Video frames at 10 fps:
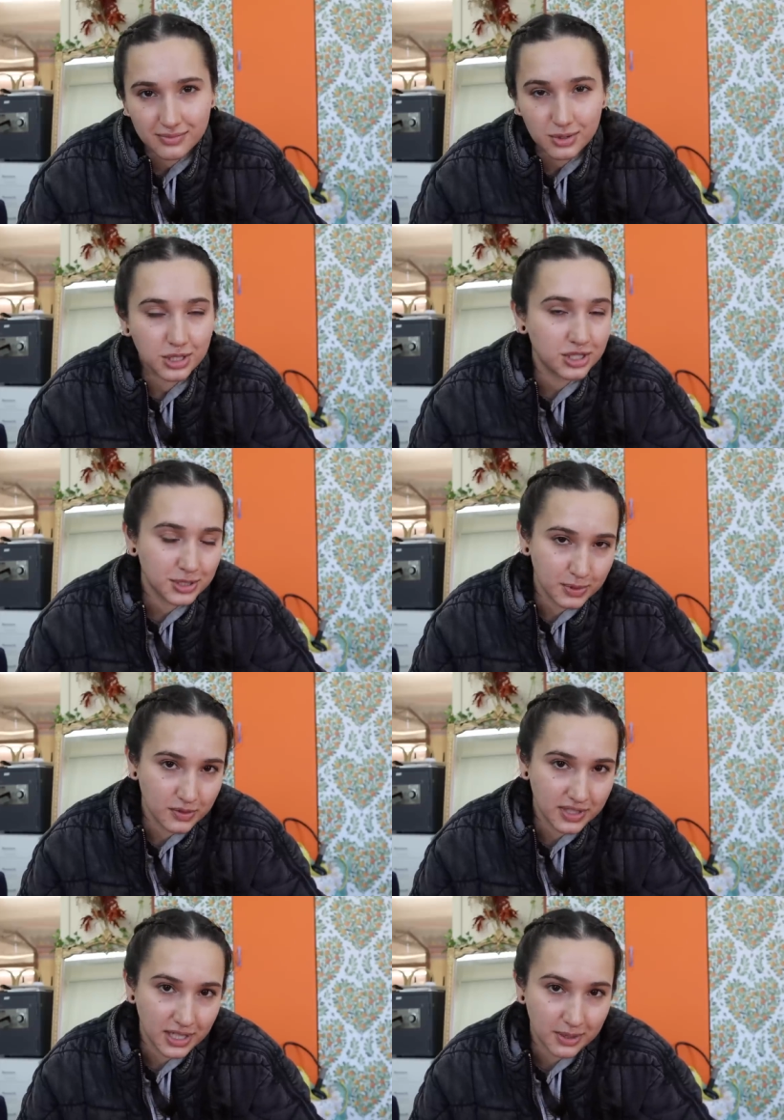or you just
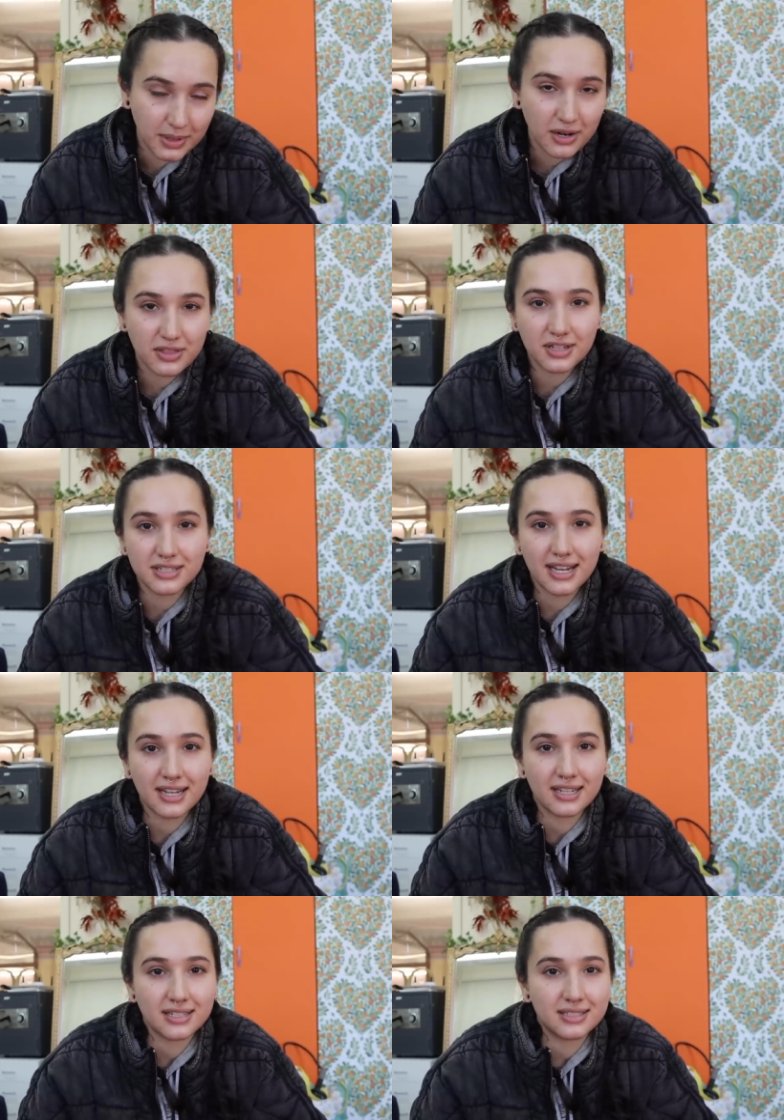moved here, Marathon
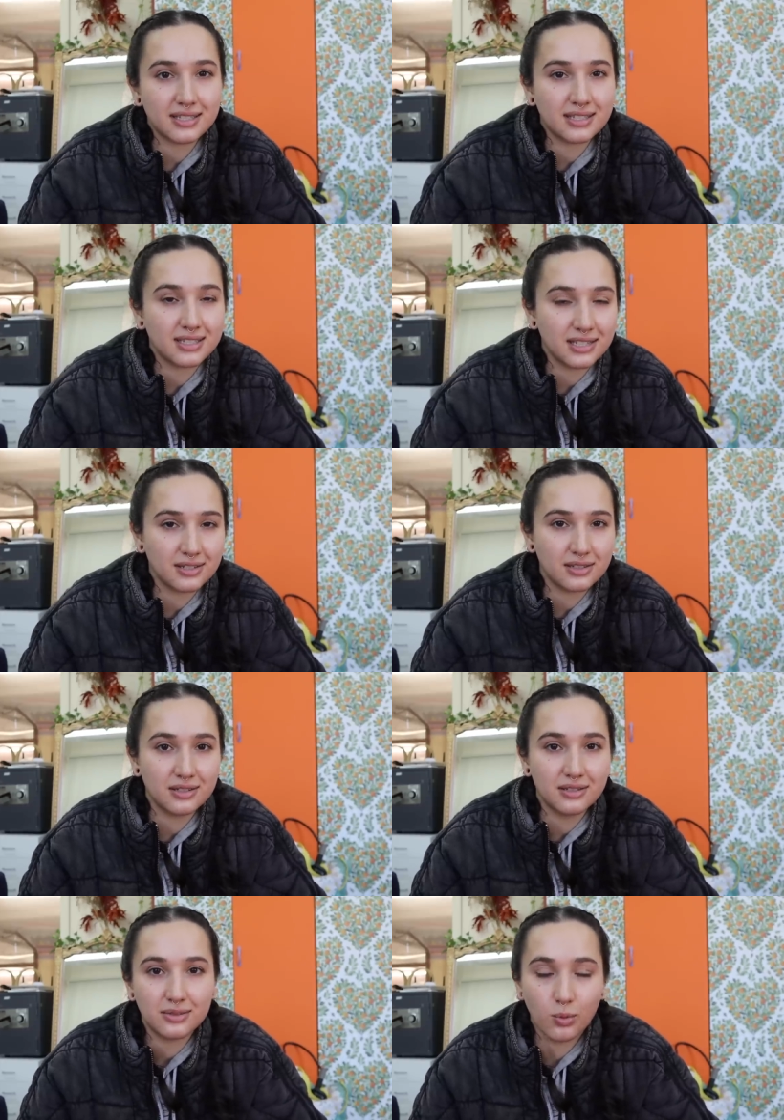Day is the
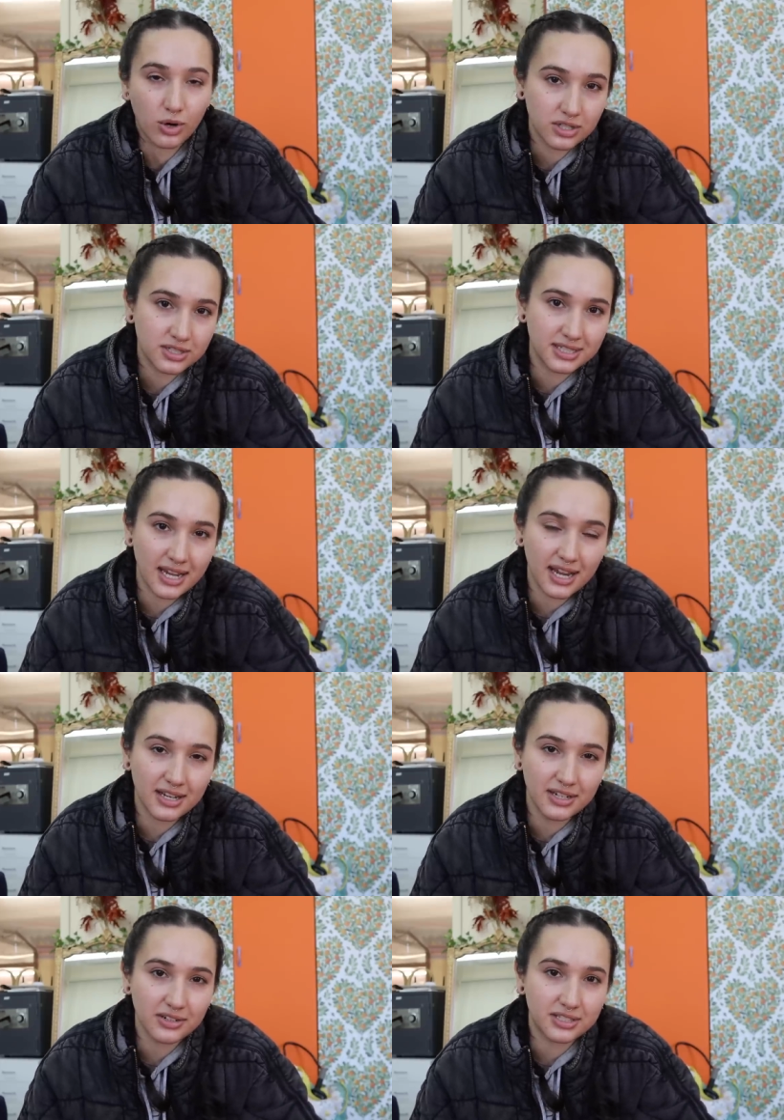single worst day
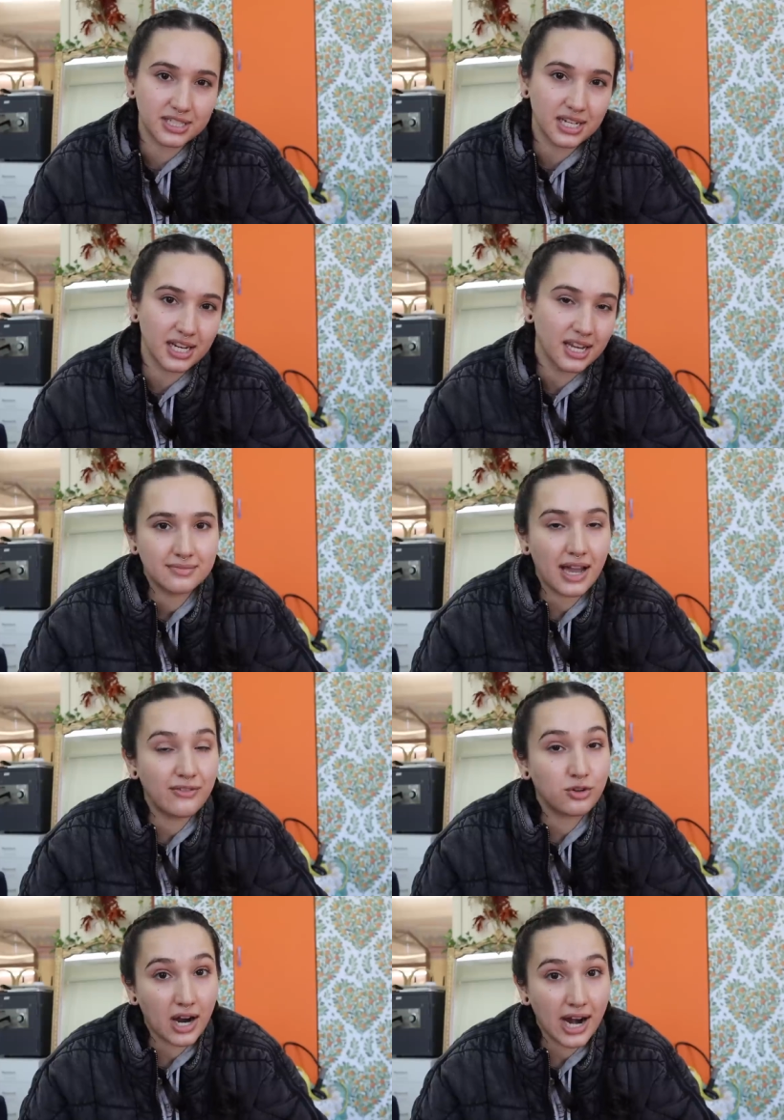in New York City.
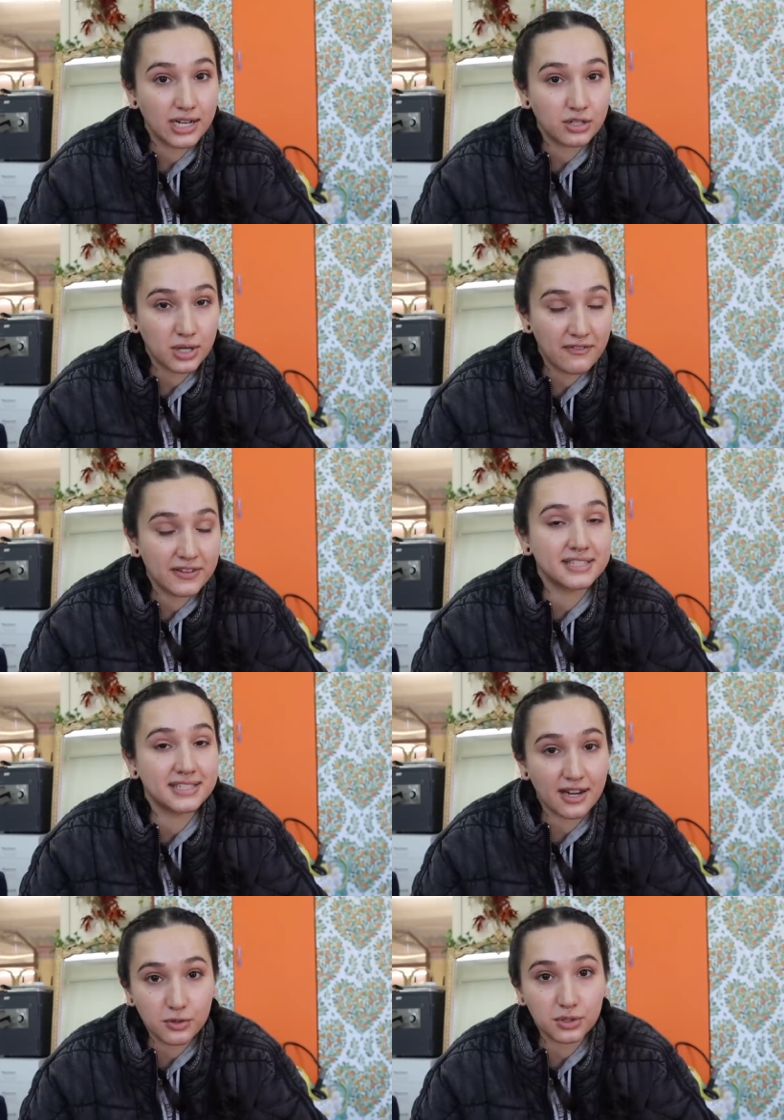I've cried in traffic
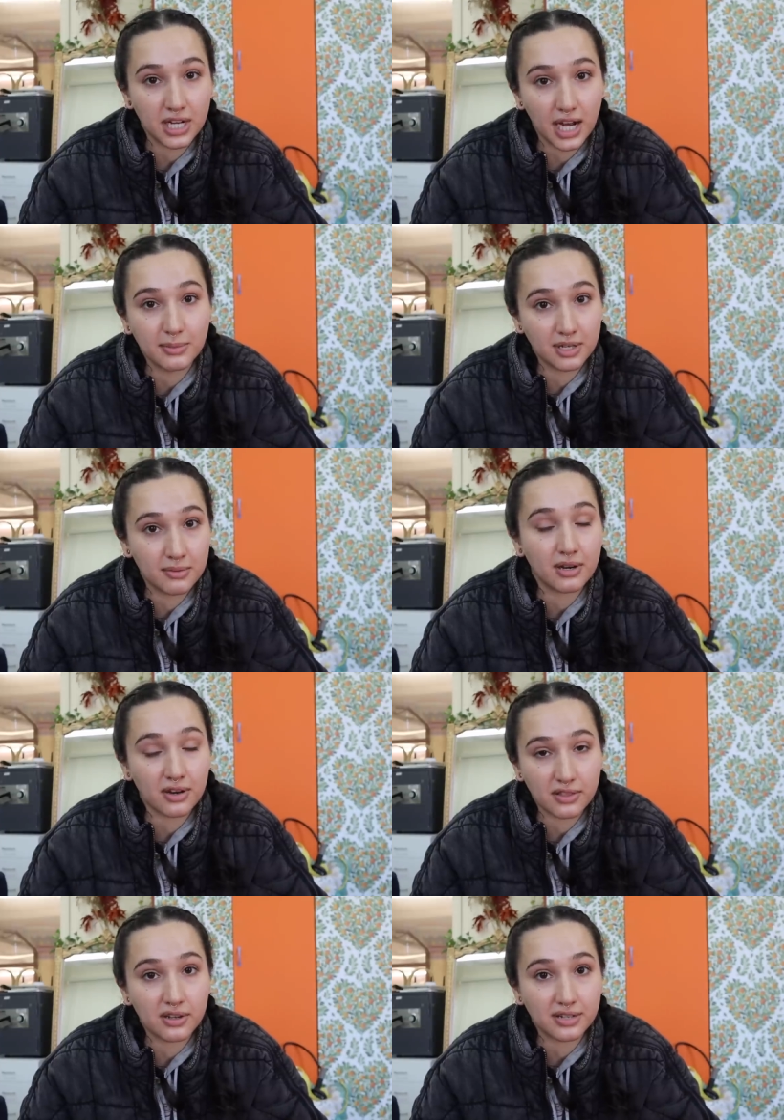several times on
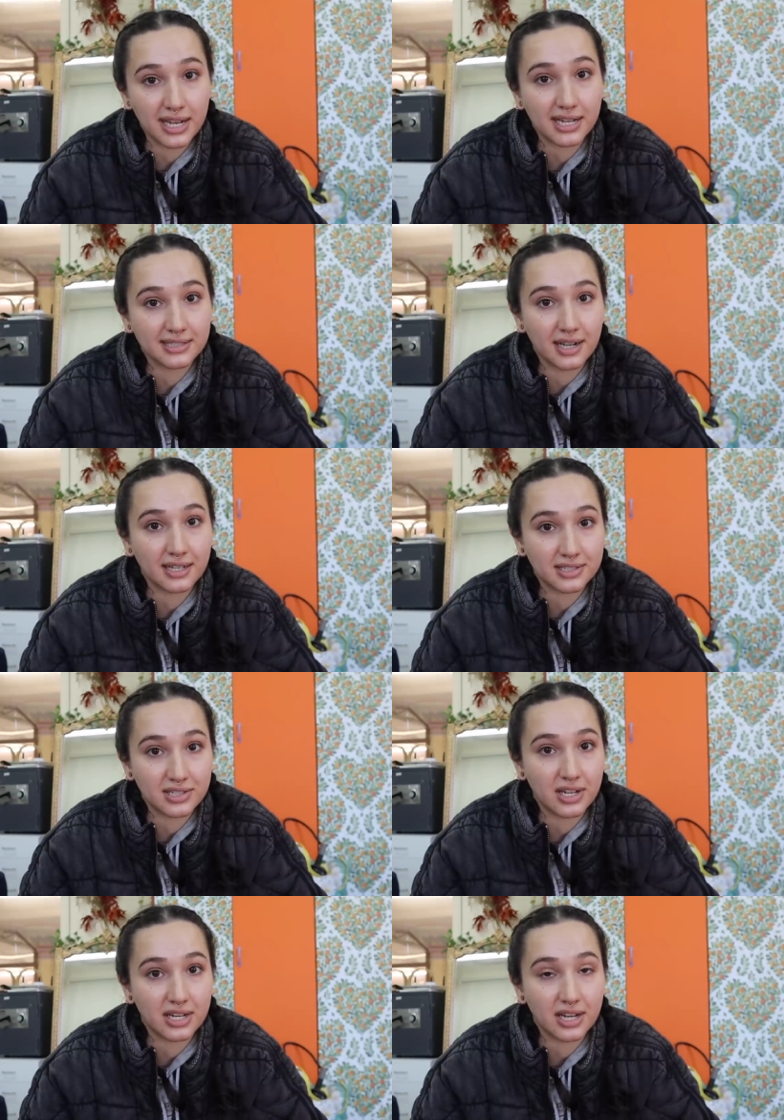Marathon Day because I got
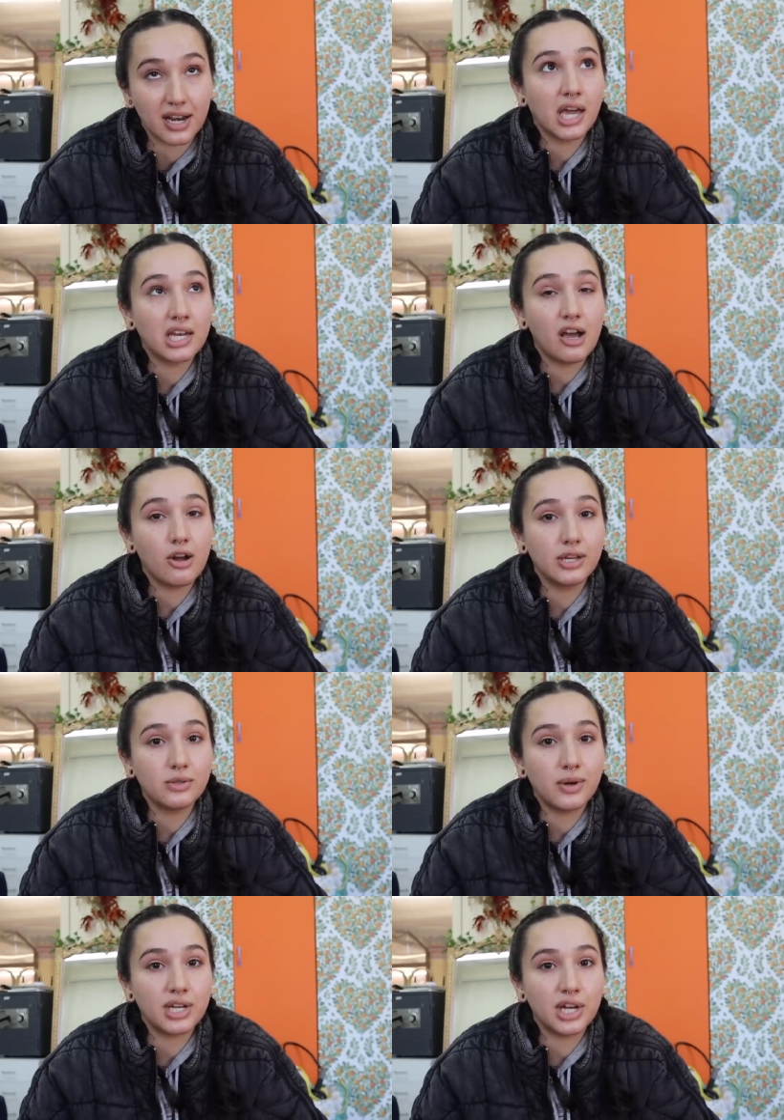stuck in it. And not only
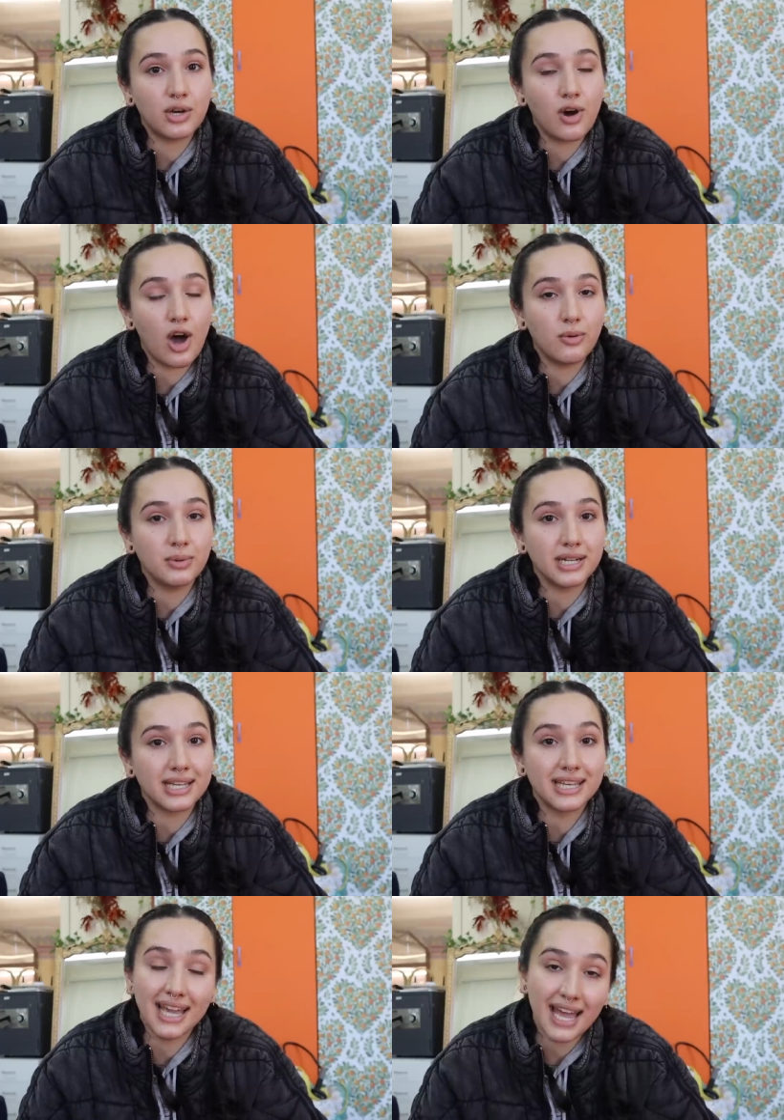do I not know how I'm
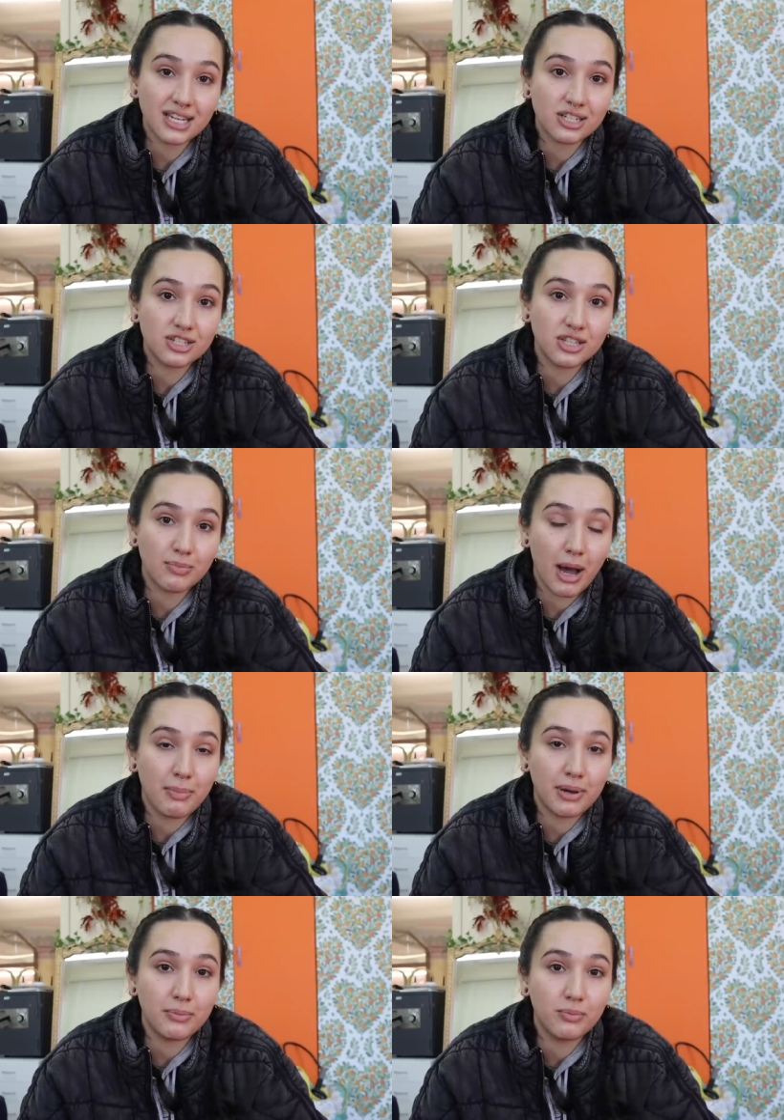gonna get to the
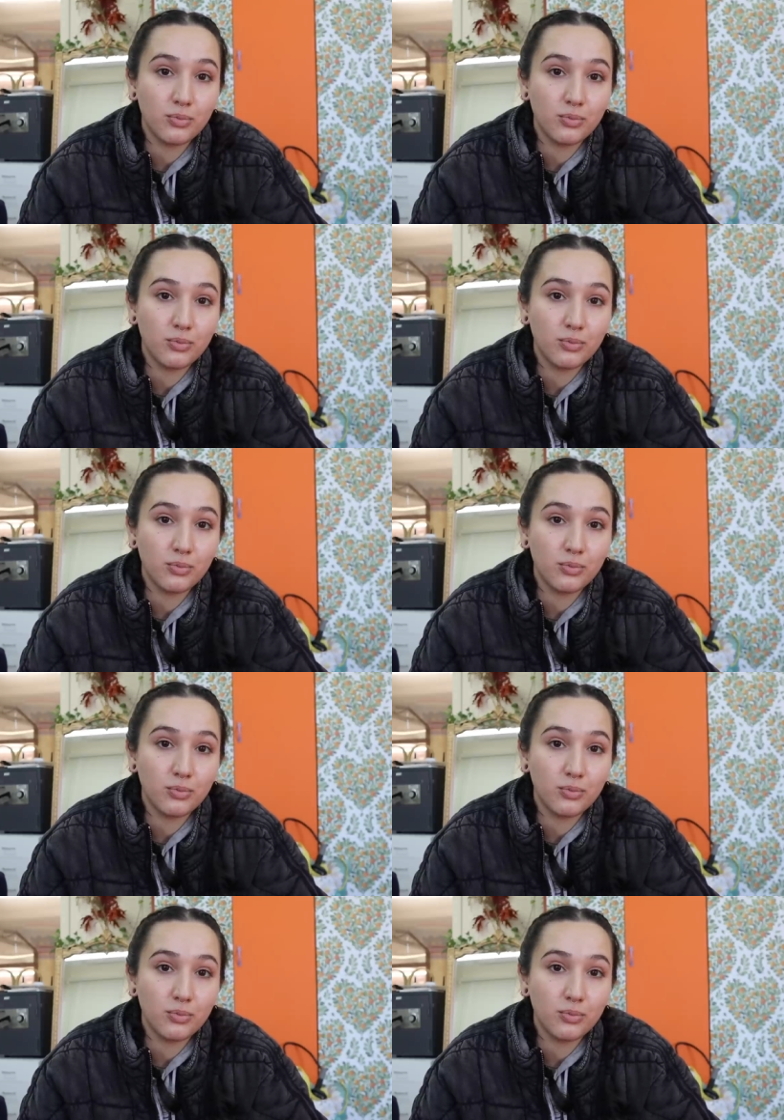pop-up